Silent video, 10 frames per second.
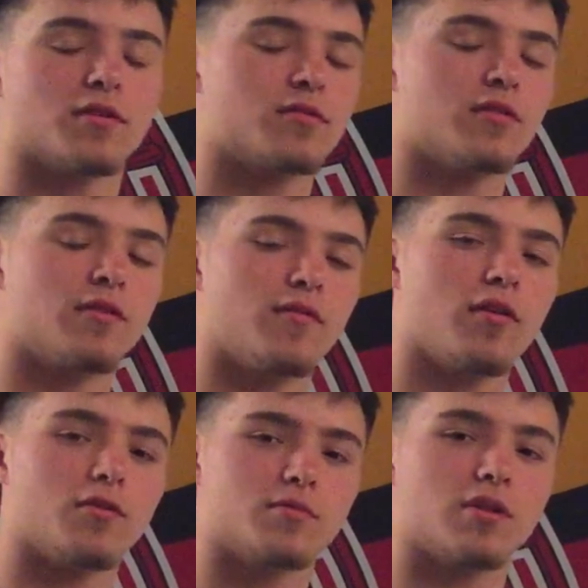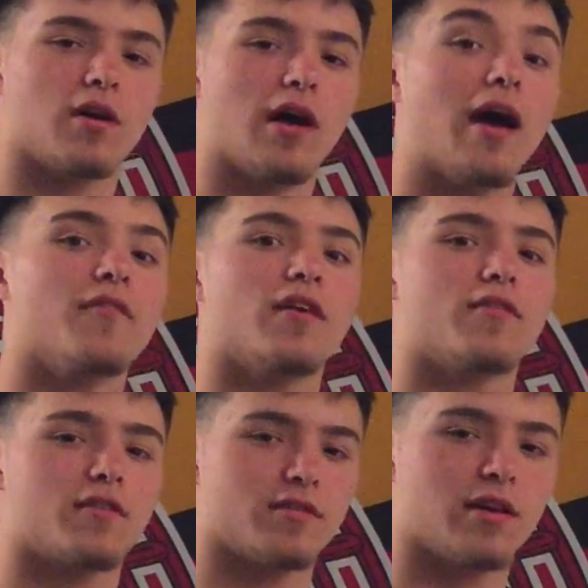Well, the volume's not at
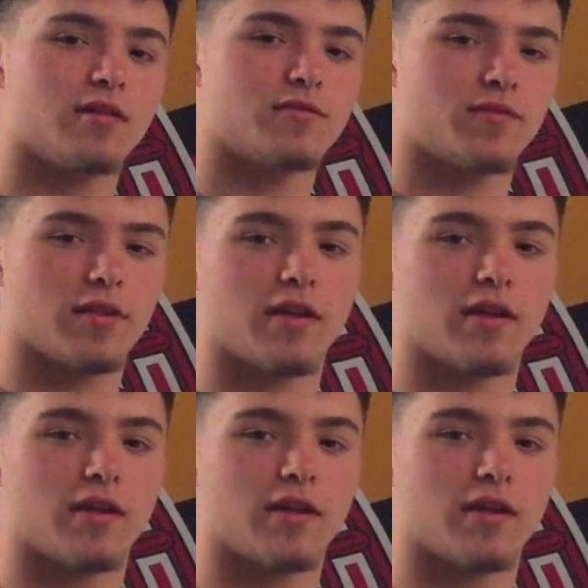500,000 for